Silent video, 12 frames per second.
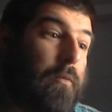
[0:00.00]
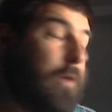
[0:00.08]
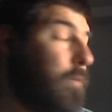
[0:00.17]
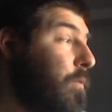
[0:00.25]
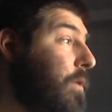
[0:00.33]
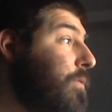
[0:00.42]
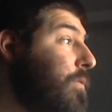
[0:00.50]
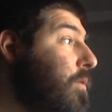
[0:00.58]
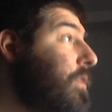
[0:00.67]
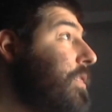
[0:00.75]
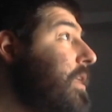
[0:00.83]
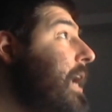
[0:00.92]
with with
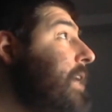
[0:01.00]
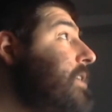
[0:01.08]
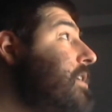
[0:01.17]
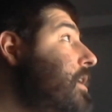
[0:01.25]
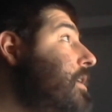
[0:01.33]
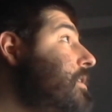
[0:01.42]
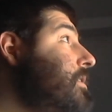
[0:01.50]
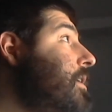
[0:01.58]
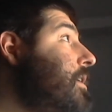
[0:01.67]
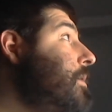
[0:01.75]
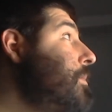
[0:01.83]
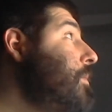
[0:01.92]
with aid to,
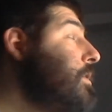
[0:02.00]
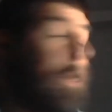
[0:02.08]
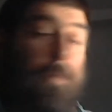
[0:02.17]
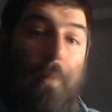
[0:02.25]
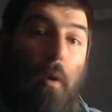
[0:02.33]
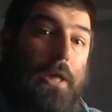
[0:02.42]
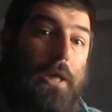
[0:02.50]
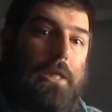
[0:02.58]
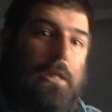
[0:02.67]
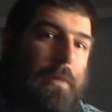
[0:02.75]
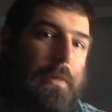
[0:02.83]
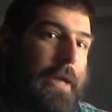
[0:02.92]
to to
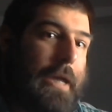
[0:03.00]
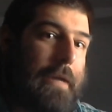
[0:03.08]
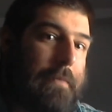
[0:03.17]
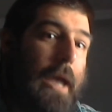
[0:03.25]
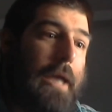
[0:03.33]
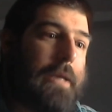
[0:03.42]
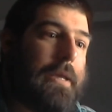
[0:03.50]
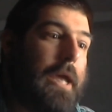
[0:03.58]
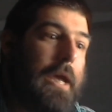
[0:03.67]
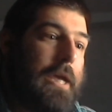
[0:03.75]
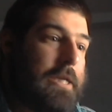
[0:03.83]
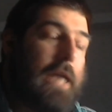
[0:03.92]
boys and to being men
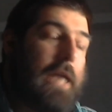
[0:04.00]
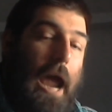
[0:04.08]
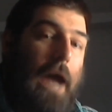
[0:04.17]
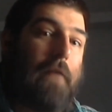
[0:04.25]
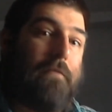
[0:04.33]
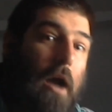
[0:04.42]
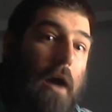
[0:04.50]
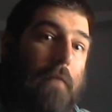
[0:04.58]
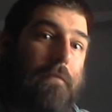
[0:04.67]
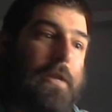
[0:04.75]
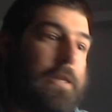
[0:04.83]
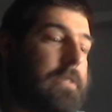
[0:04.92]
is to have
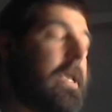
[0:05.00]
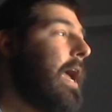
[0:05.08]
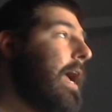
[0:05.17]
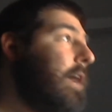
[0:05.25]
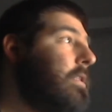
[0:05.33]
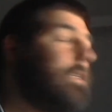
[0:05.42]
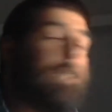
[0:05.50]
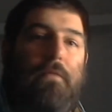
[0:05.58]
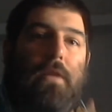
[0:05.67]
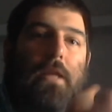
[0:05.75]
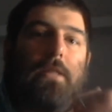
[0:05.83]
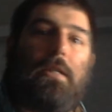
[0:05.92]
confidence. Hell, it's
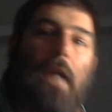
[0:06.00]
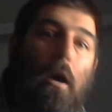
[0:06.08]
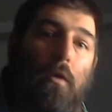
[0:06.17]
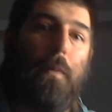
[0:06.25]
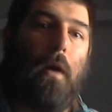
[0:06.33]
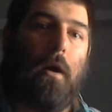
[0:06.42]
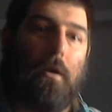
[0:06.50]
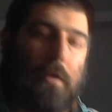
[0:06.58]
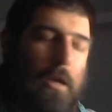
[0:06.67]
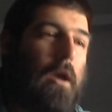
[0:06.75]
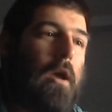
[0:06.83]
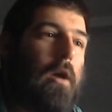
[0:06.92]
even in South
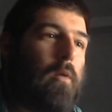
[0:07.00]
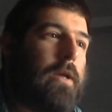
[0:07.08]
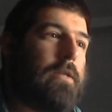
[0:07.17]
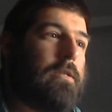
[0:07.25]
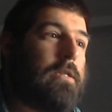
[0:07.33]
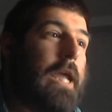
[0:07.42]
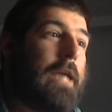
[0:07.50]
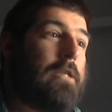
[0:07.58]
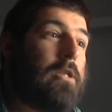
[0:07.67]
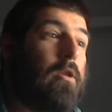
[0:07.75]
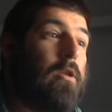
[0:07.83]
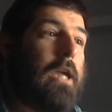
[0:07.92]
Park when
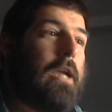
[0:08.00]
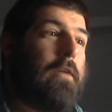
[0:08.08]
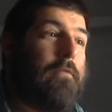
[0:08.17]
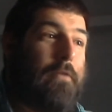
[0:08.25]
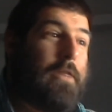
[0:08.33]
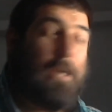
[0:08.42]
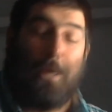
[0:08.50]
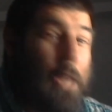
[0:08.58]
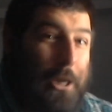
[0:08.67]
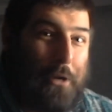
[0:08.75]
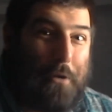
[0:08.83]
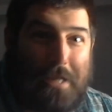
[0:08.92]
Stan's looking for the
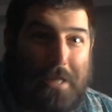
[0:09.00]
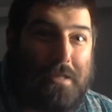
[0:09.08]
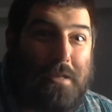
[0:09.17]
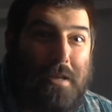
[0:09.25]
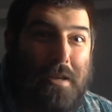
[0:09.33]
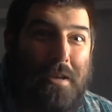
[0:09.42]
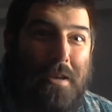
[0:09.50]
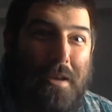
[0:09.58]
clitoris